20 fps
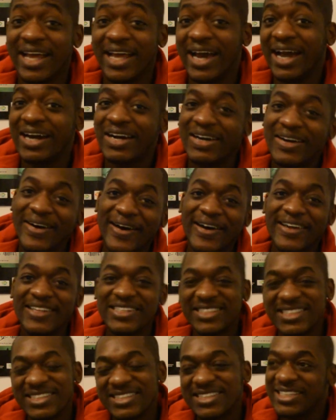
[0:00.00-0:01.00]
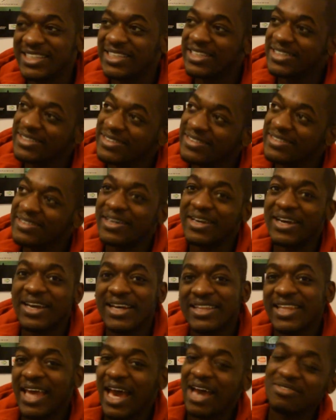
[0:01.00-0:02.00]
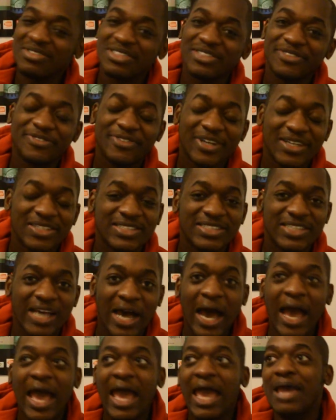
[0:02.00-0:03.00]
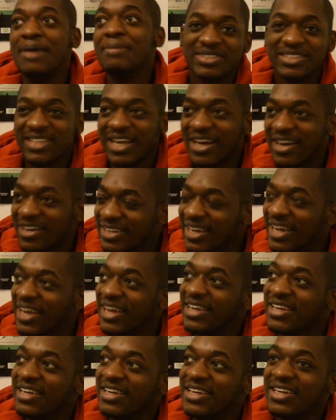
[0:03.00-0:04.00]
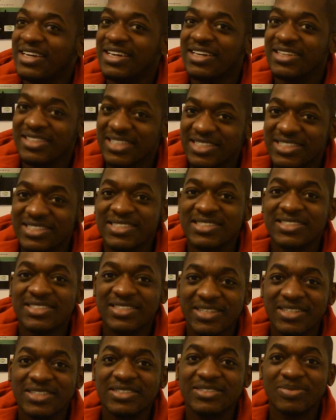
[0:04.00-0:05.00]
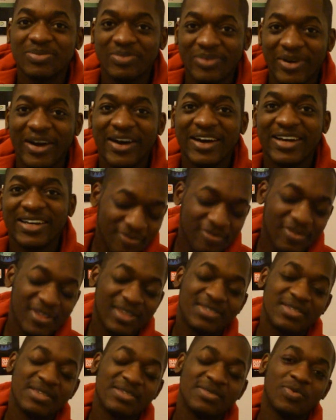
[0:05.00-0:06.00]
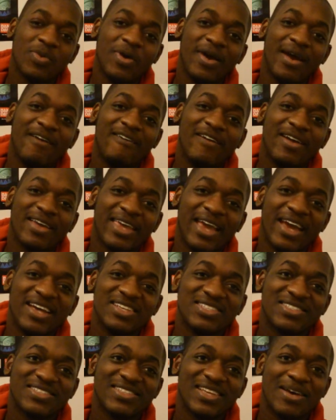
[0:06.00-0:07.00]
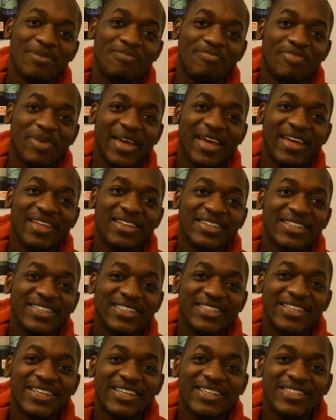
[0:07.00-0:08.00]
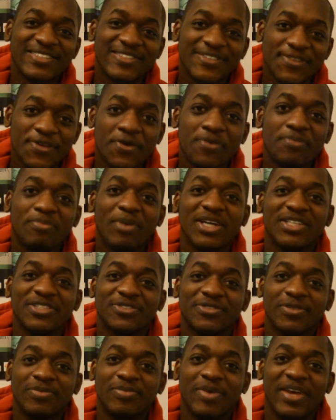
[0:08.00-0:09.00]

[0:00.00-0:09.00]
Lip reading: You're like, oh, this is cute. They're having a fun time. And you're like, okay, this could work. This is where it gets a bit too much for